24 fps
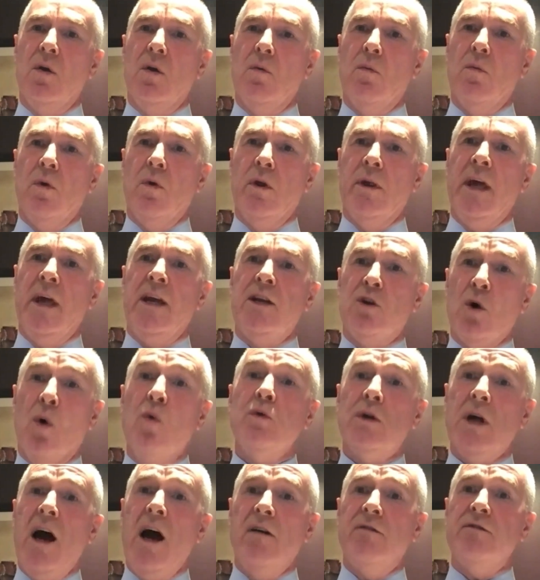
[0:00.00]
where they
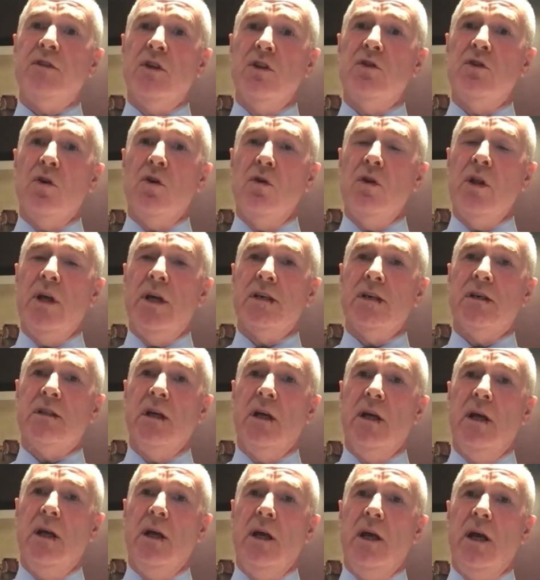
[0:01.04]
don't have to do this,
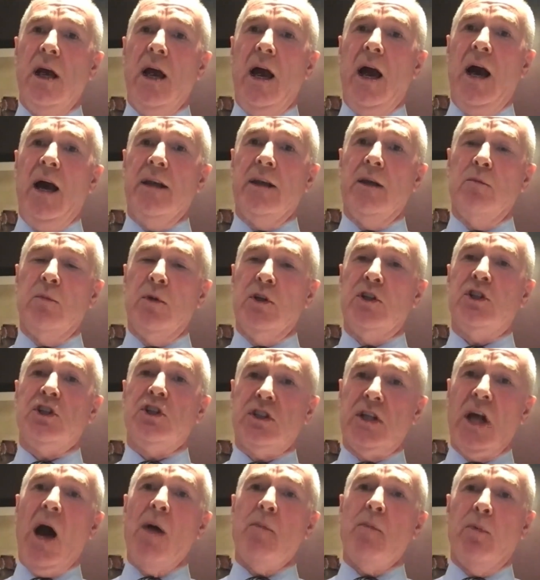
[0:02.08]
and it would
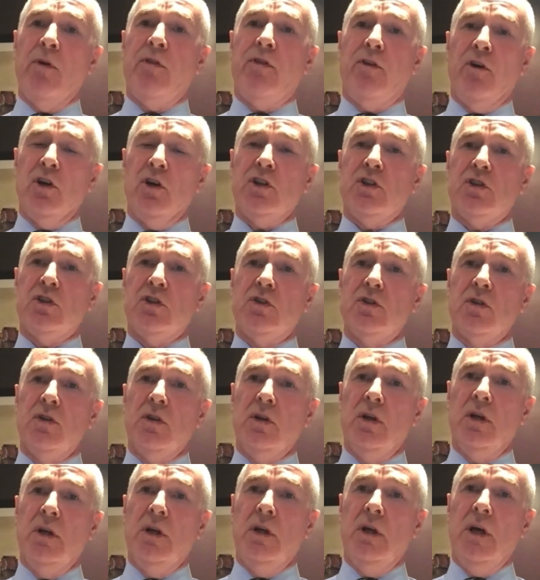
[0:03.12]
stop with us,
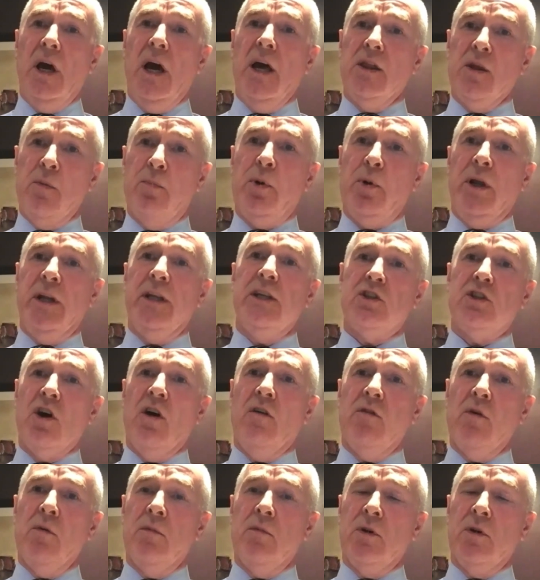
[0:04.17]
and the British
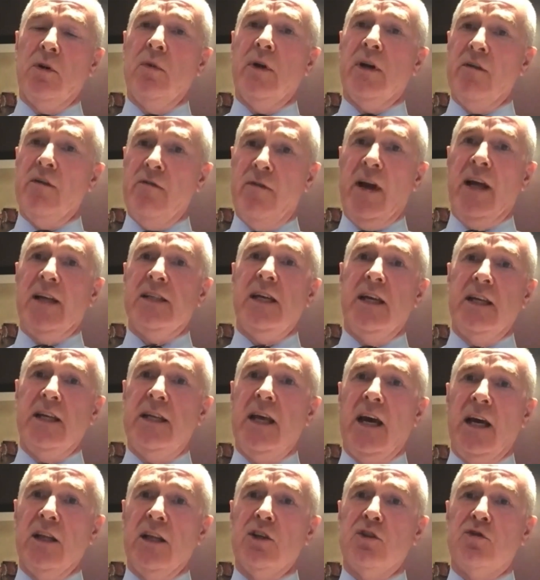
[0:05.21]
government would eventually
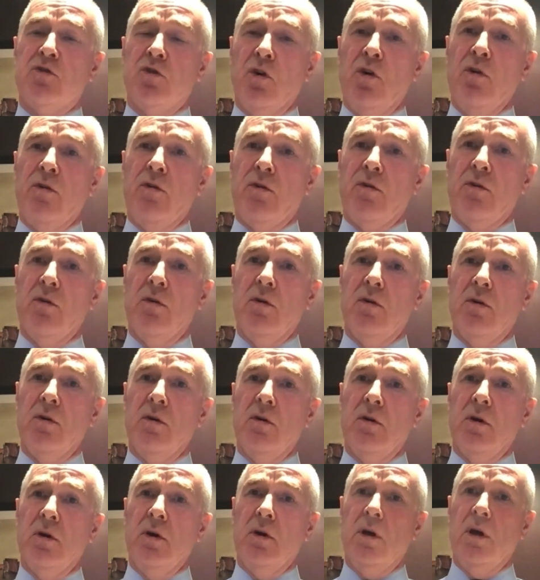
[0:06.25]
tell the truth.
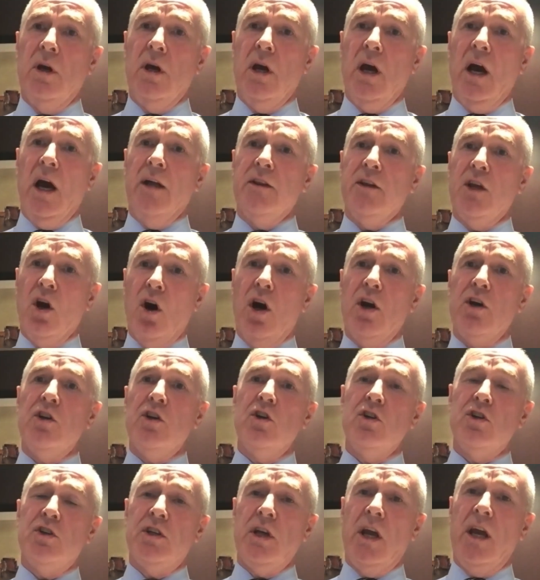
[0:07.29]
And the
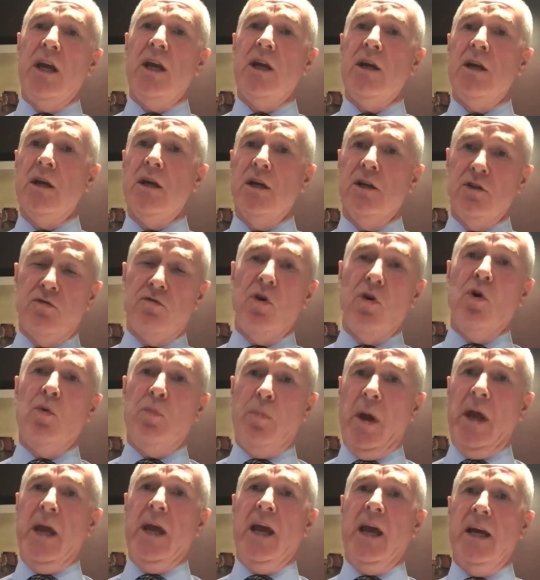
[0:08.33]
RUC stroke
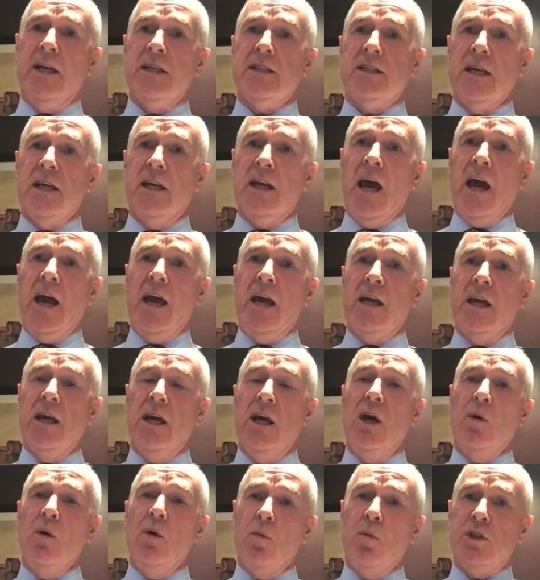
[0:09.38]
PSNI
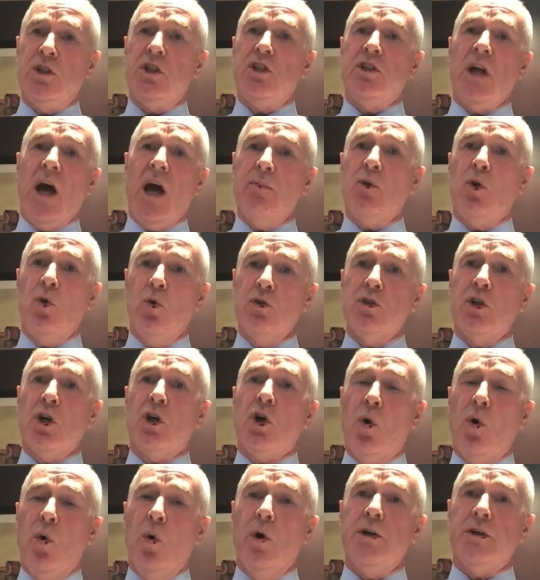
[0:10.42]
would stop going to
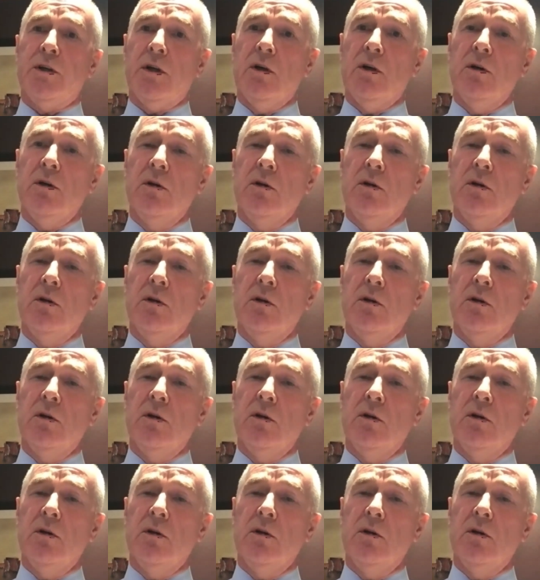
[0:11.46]
court